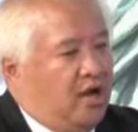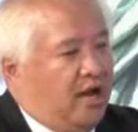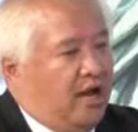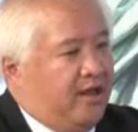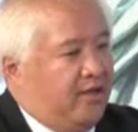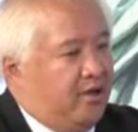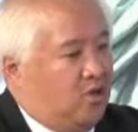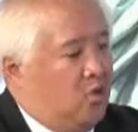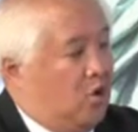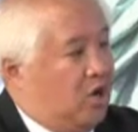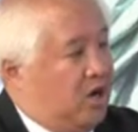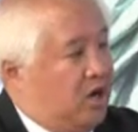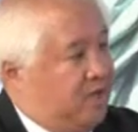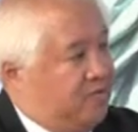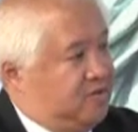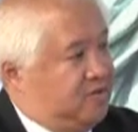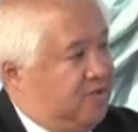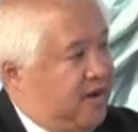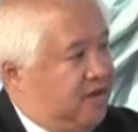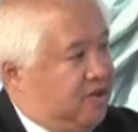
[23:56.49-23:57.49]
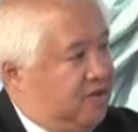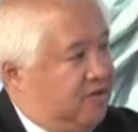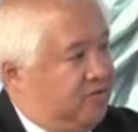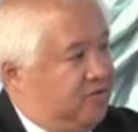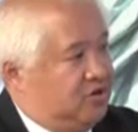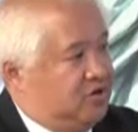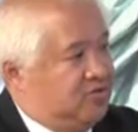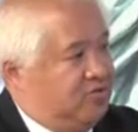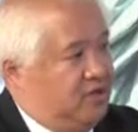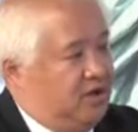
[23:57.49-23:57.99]
and the court comes back the
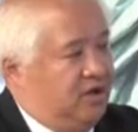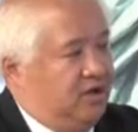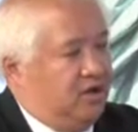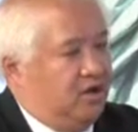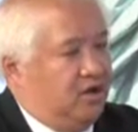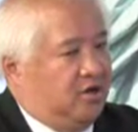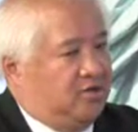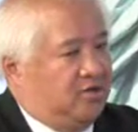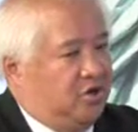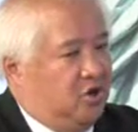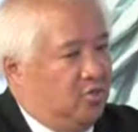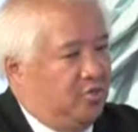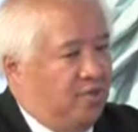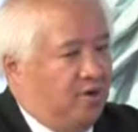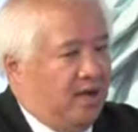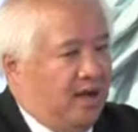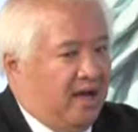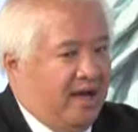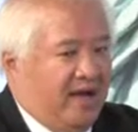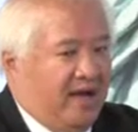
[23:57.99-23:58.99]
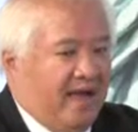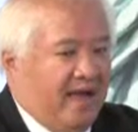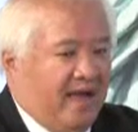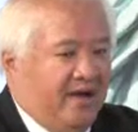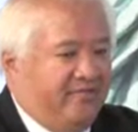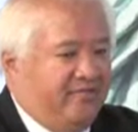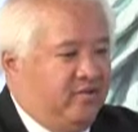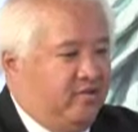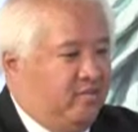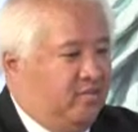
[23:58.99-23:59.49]
first Monday in October, I
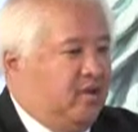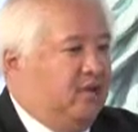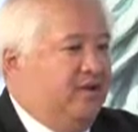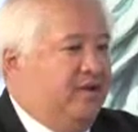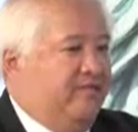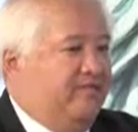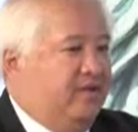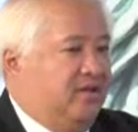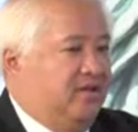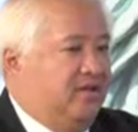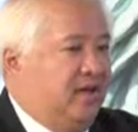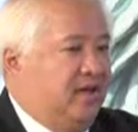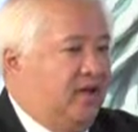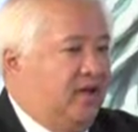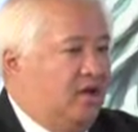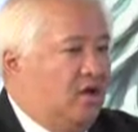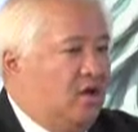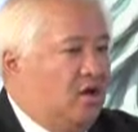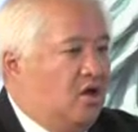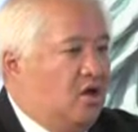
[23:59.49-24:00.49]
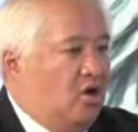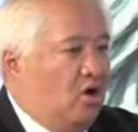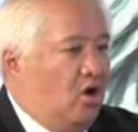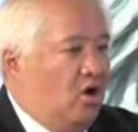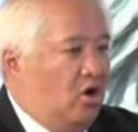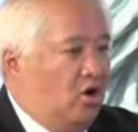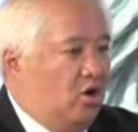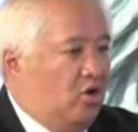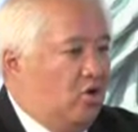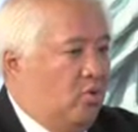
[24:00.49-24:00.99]
have to believe that they
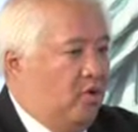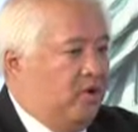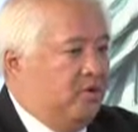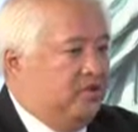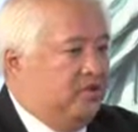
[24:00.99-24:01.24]
are going